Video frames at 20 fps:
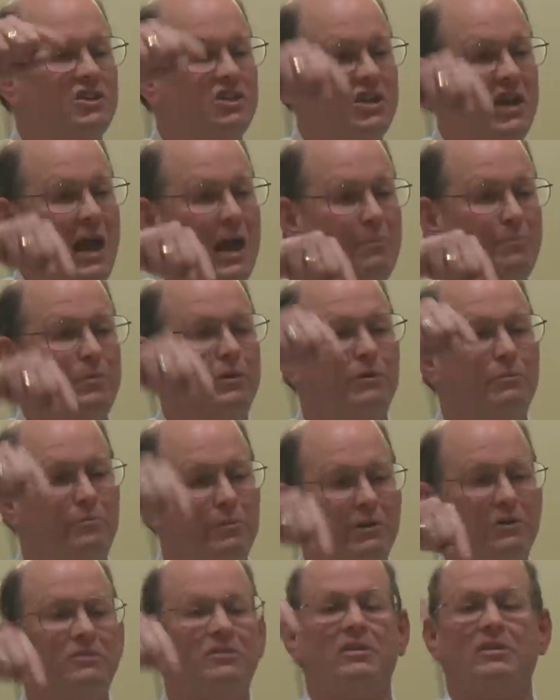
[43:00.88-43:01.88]
chapel
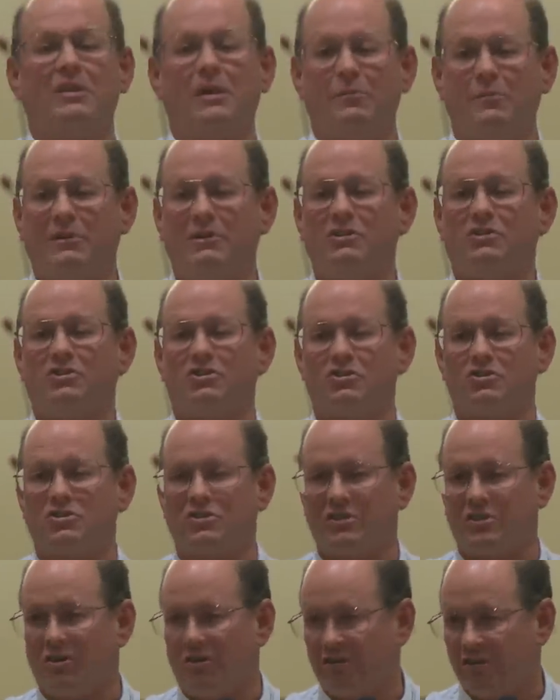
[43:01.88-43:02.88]
built to them in the Church
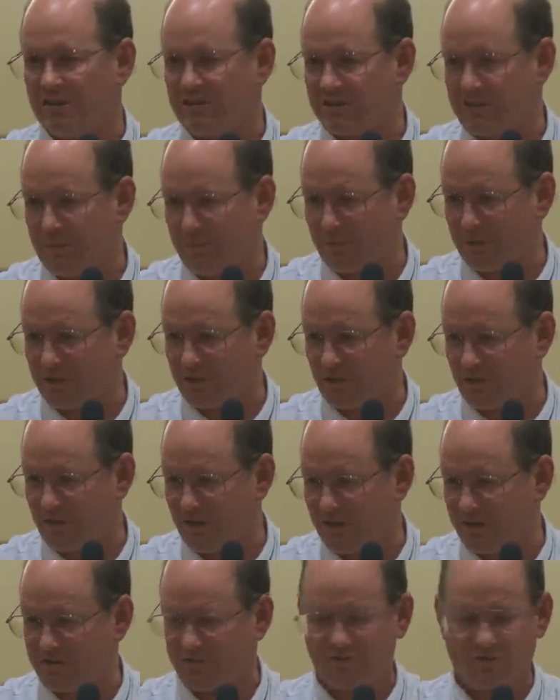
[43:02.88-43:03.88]
of the Holy Sepulchre
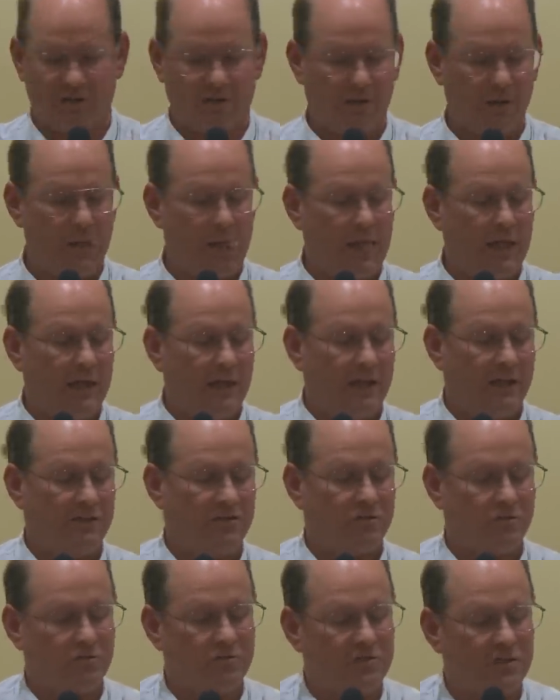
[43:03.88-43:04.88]
in Israel. in
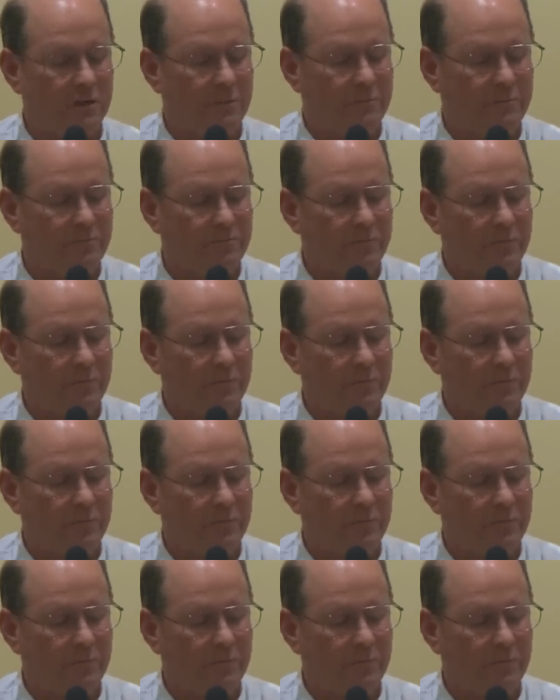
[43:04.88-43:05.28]
Jerusalem.